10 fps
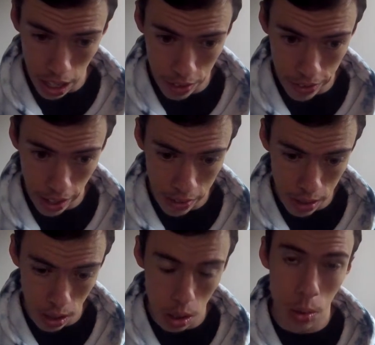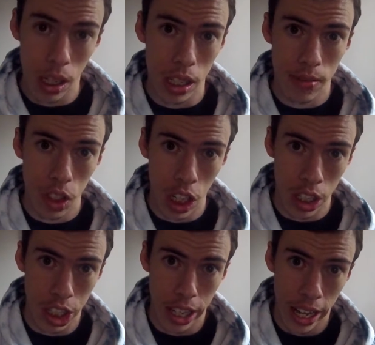if they've got quick
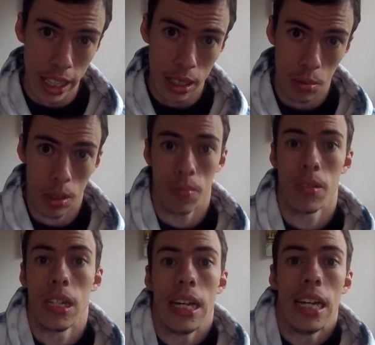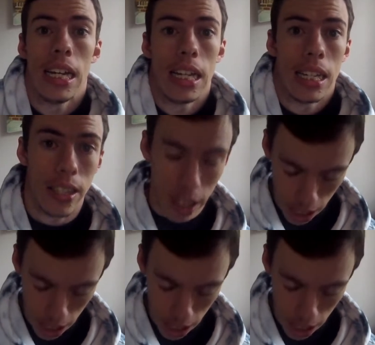charge attacks, well, you're